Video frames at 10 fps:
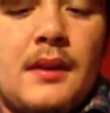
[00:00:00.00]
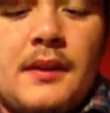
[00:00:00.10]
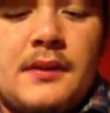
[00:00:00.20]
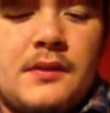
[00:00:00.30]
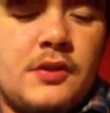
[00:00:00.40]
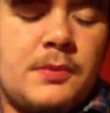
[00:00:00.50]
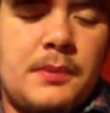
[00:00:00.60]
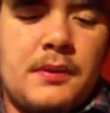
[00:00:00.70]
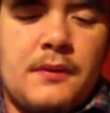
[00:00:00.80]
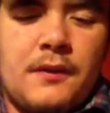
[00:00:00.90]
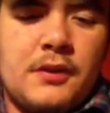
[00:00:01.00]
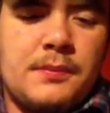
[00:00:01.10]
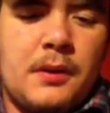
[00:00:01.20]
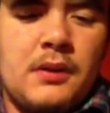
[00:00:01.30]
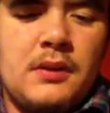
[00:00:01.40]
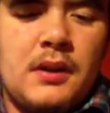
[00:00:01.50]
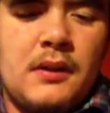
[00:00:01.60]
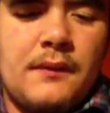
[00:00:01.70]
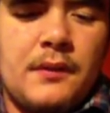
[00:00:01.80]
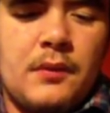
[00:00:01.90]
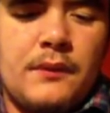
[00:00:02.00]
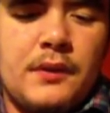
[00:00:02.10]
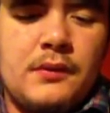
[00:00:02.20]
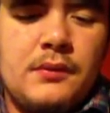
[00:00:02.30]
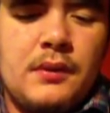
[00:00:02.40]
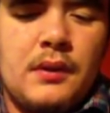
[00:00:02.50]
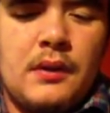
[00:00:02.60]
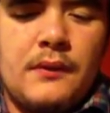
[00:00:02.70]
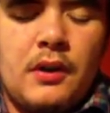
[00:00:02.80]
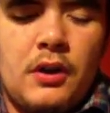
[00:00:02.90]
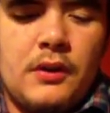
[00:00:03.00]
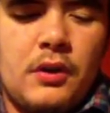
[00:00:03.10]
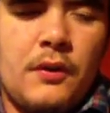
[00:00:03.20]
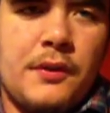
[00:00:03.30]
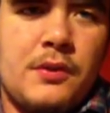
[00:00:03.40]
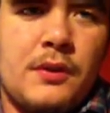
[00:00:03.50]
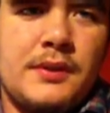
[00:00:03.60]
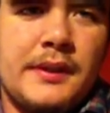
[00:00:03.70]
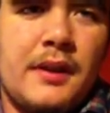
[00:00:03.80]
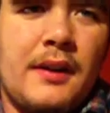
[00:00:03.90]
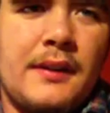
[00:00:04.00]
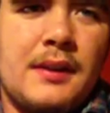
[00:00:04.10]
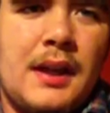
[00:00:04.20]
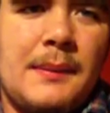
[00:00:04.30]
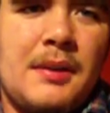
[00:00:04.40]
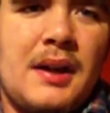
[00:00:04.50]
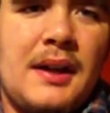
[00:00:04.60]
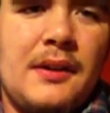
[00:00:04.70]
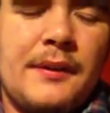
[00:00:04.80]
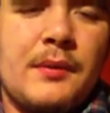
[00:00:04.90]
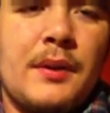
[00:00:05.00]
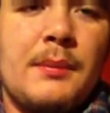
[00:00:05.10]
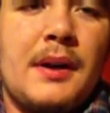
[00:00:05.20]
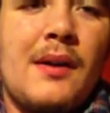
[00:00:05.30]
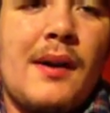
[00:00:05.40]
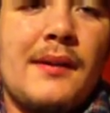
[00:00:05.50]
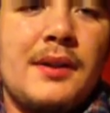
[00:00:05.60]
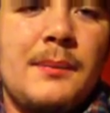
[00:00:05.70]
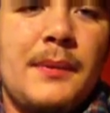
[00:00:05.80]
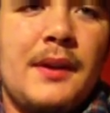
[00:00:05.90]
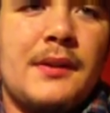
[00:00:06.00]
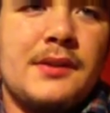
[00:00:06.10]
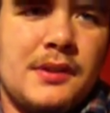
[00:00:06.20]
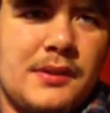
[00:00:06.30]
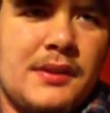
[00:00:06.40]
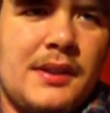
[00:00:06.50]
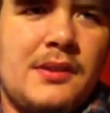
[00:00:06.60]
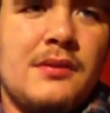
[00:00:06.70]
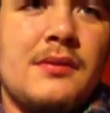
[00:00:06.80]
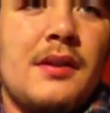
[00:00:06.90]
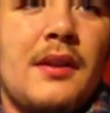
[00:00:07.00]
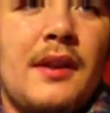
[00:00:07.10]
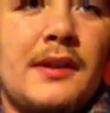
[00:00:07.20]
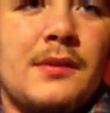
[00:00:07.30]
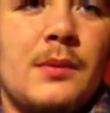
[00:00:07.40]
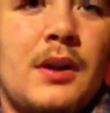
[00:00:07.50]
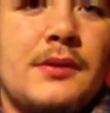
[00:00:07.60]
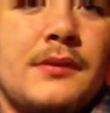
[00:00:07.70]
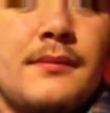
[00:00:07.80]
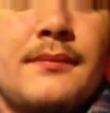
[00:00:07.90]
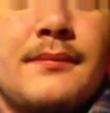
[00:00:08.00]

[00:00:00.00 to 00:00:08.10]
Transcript: This has just been the first part of the review on all the toys I got at Lima, Ohio at the Red Power Roundup. So stay tuned. Thanks for watching.